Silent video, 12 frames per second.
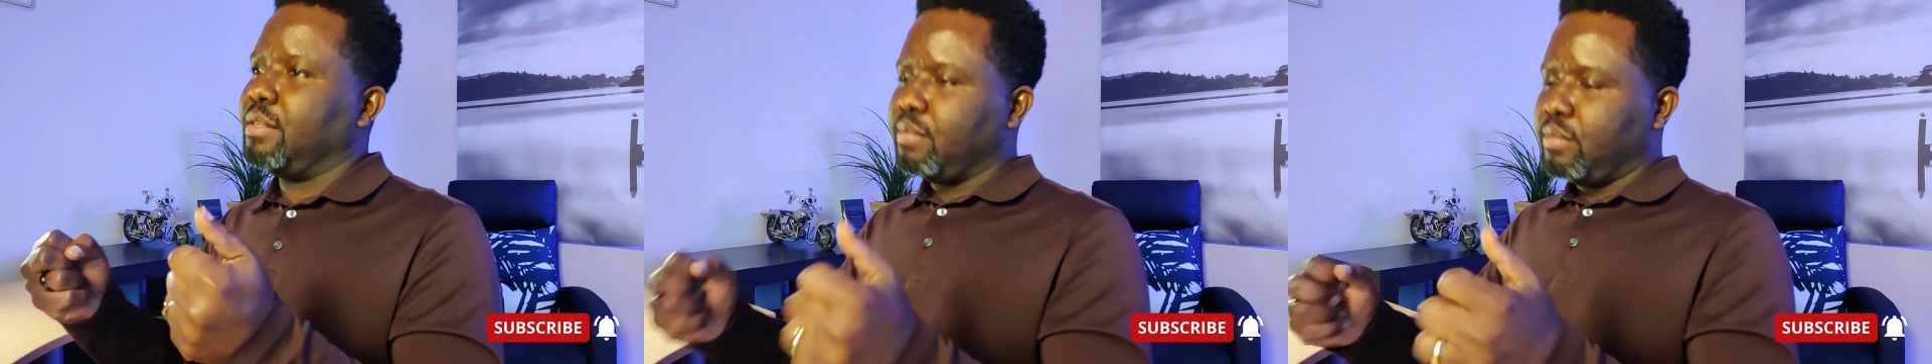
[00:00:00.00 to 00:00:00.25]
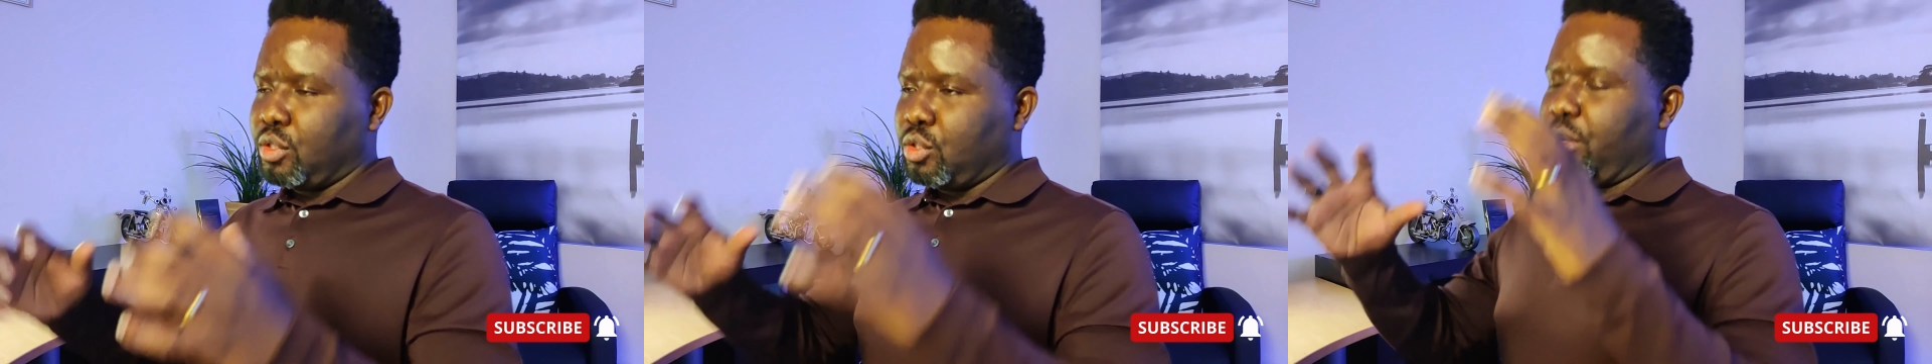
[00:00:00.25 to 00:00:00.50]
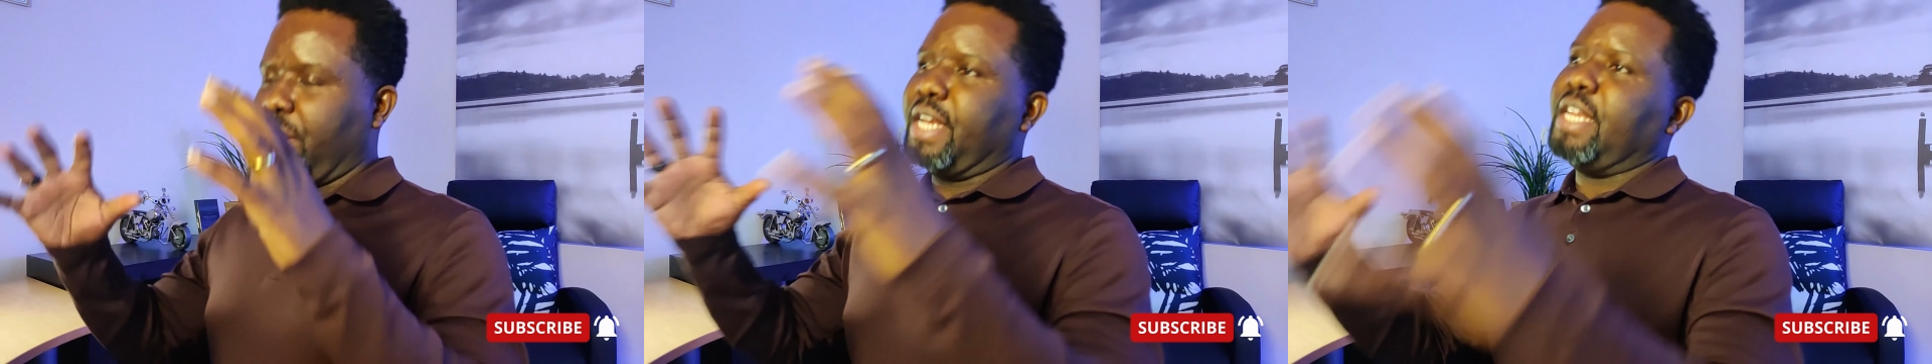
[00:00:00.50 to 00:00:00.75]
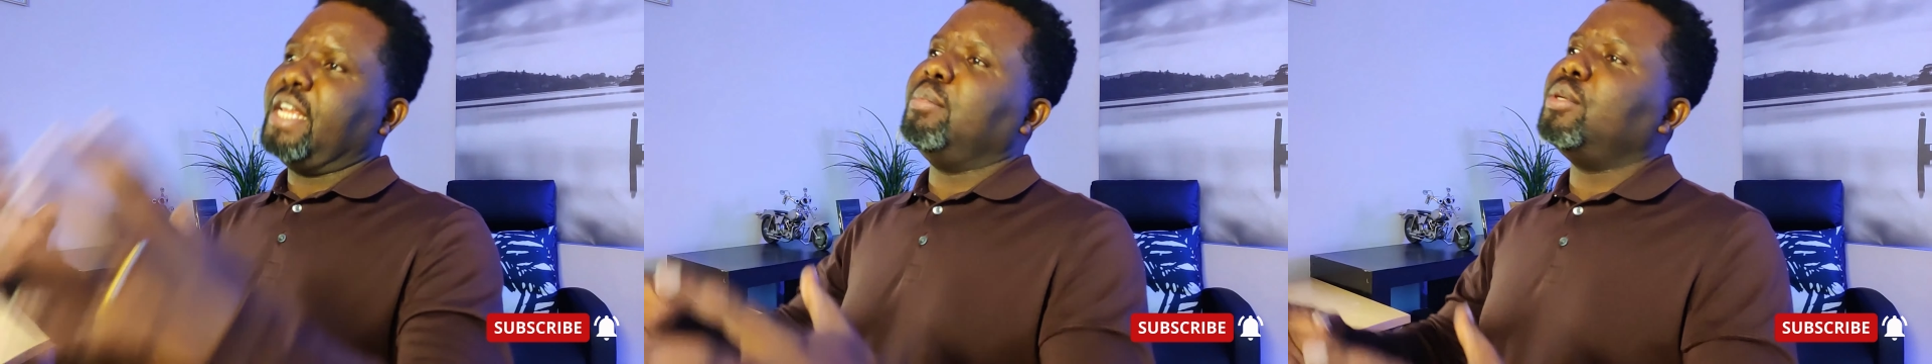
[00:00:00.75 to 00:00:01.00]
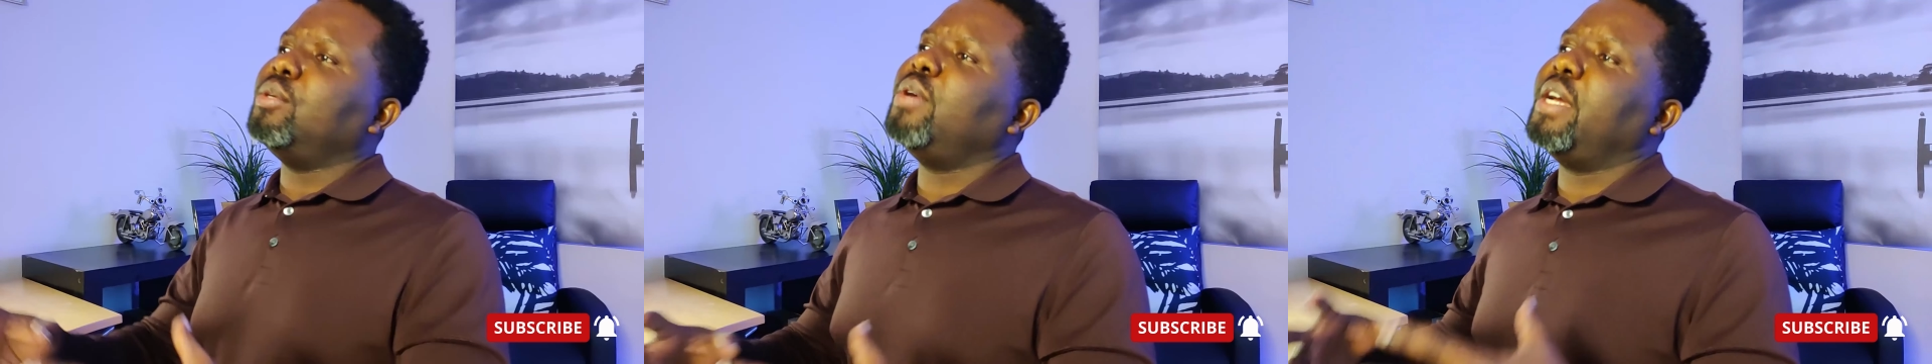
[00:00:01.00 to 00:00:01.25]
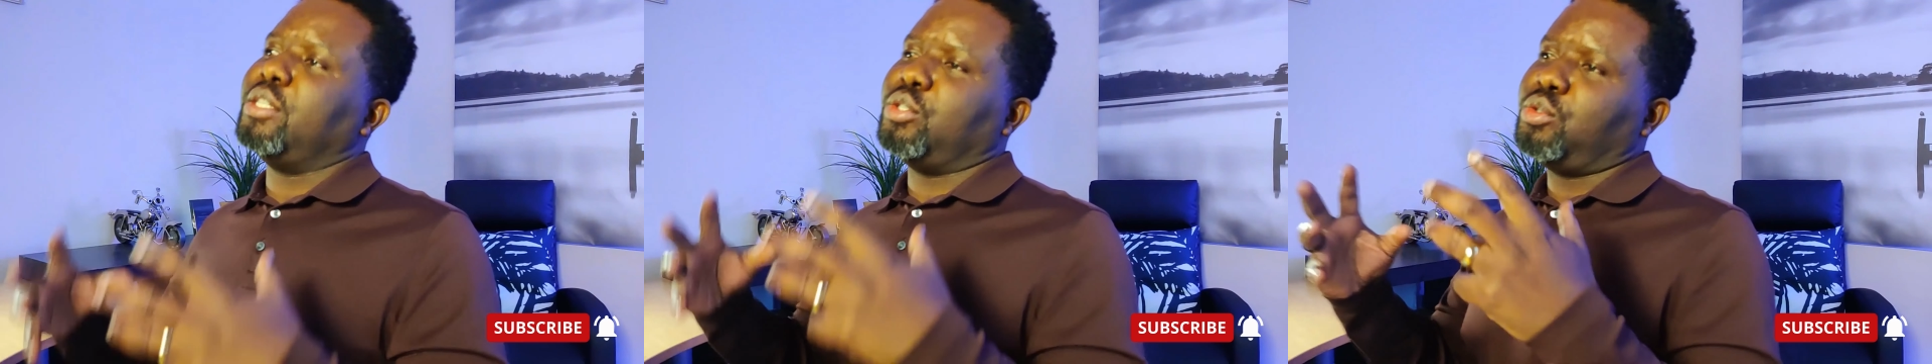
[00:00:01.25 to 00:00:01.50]
to enable and
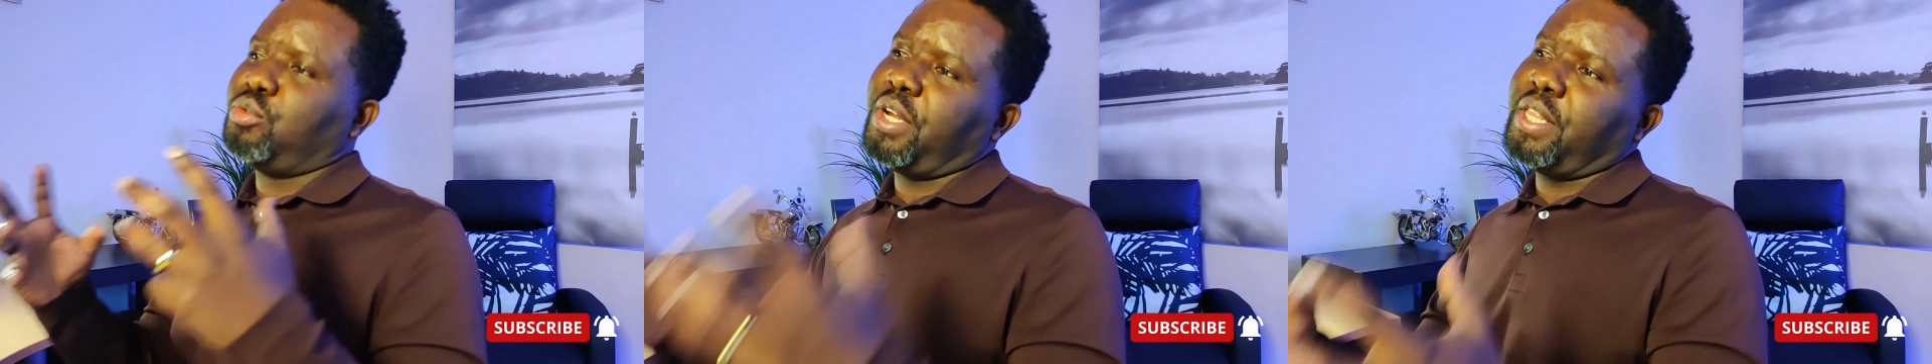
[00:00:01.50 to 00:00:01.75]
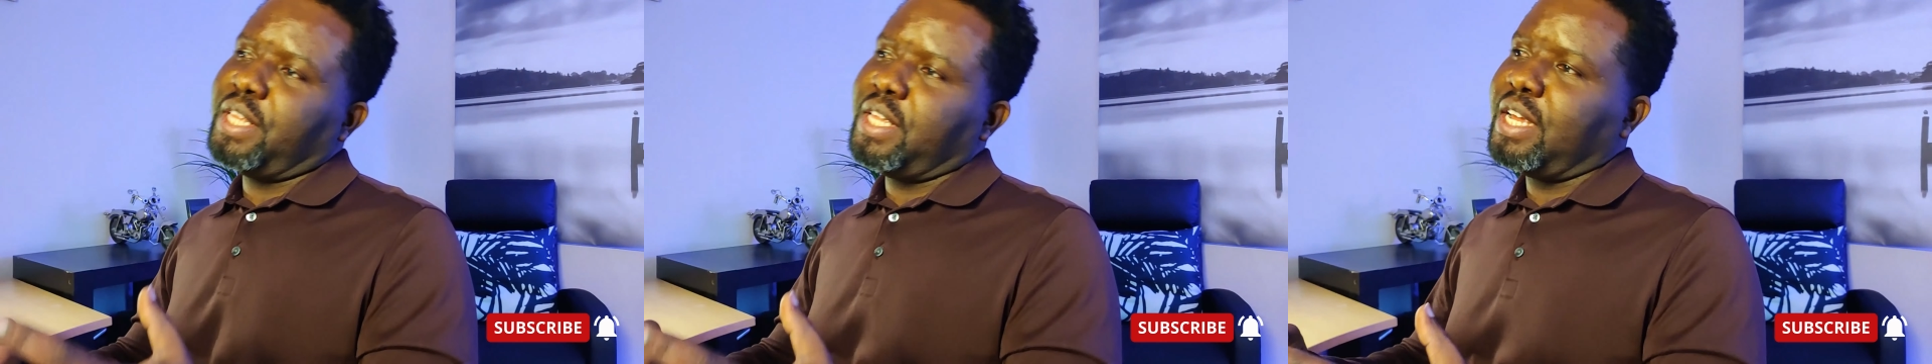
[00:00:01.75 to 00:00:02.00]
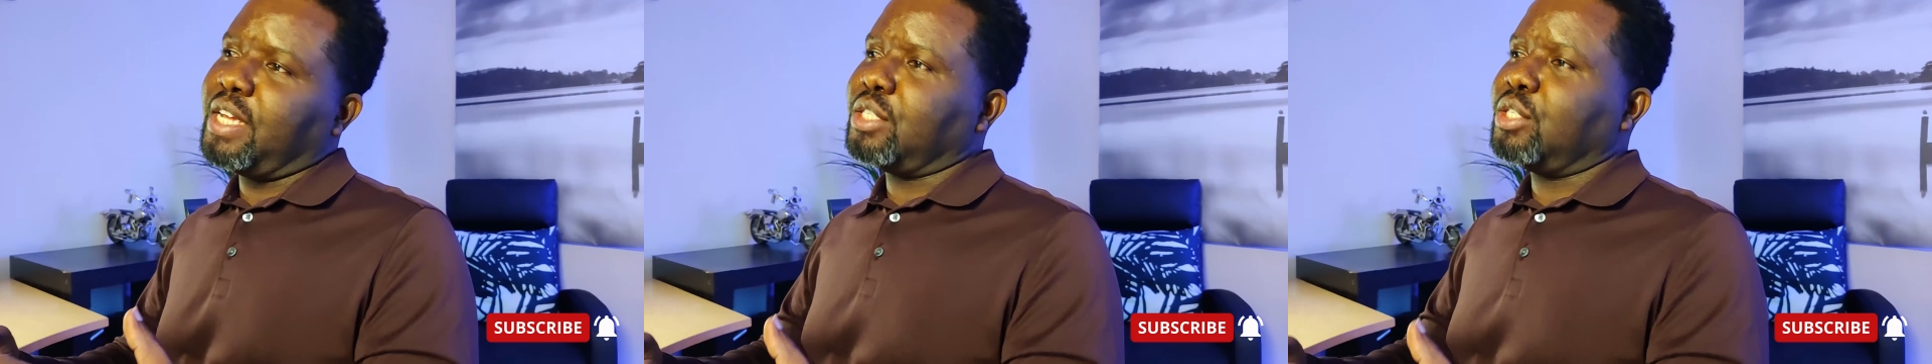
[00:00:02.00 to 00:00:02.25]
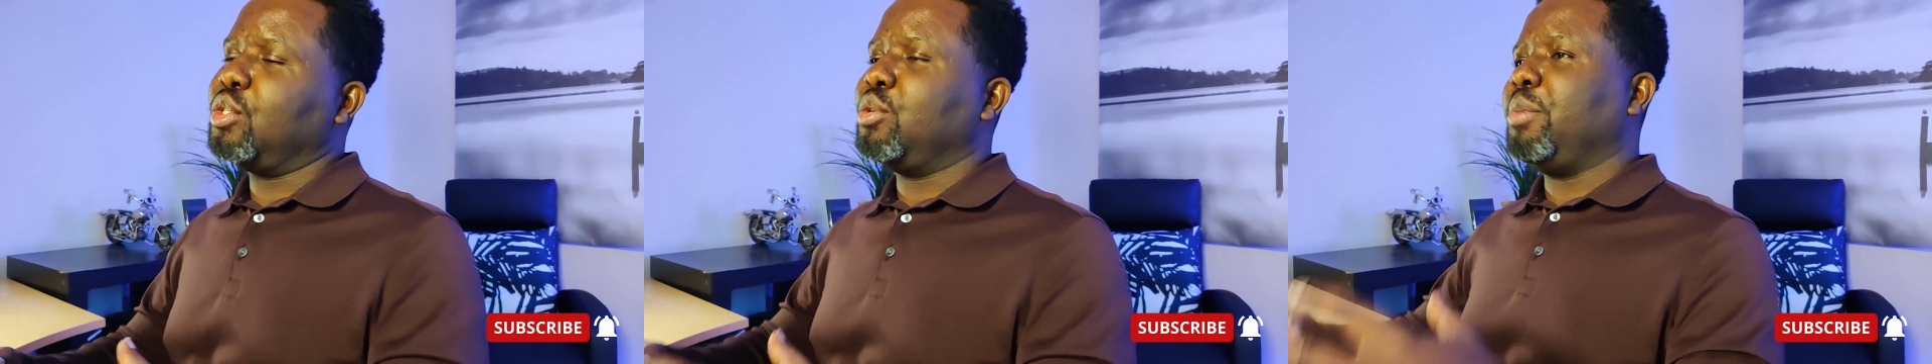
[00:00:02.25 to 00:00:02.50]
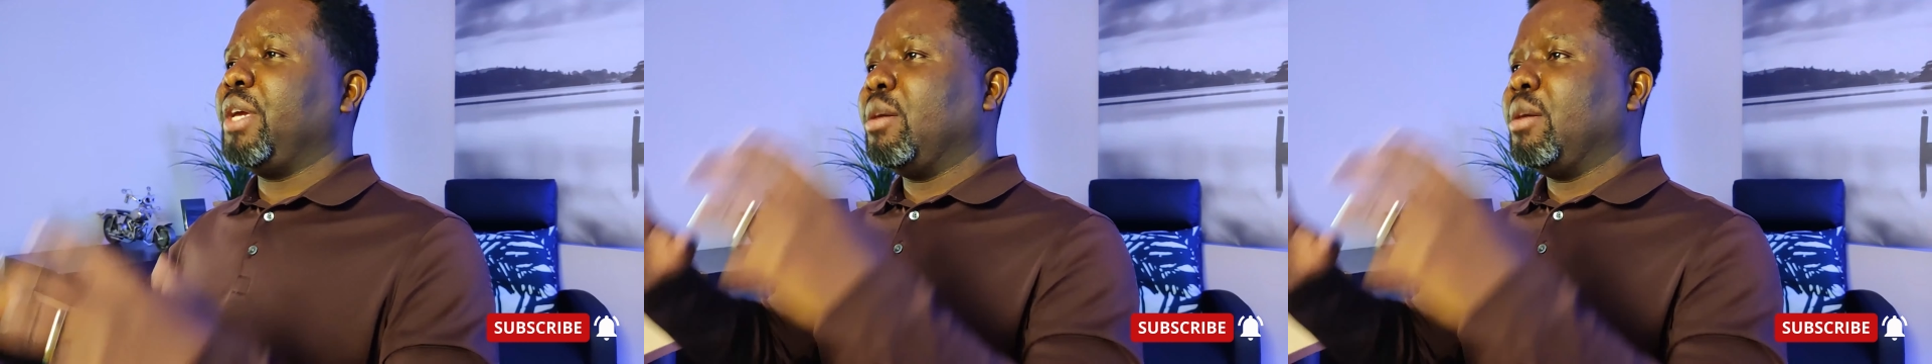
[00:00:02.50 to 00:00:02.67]
strengthen us to be able